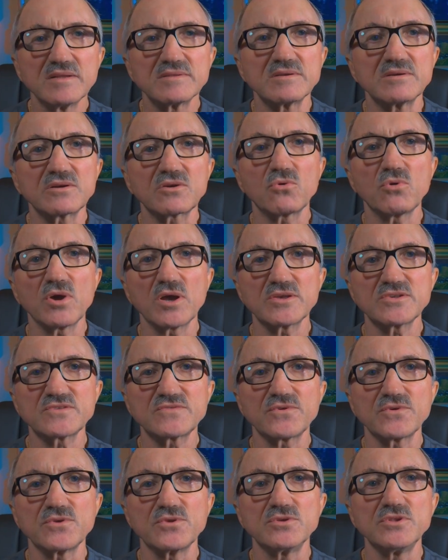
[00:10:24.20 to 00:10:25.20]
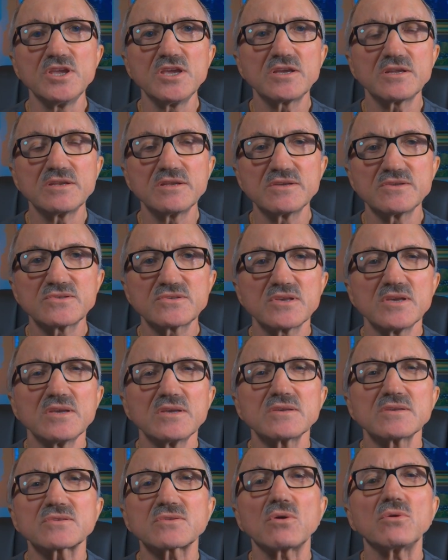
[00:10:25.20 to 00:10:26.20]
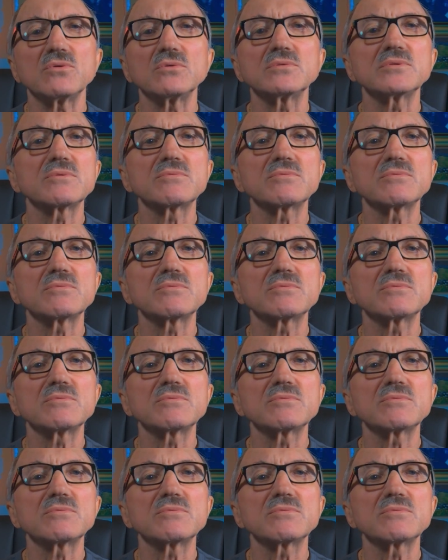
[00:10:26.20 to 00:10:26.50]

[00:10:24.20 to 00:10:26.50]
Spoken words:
Their quest for uniqueness is all the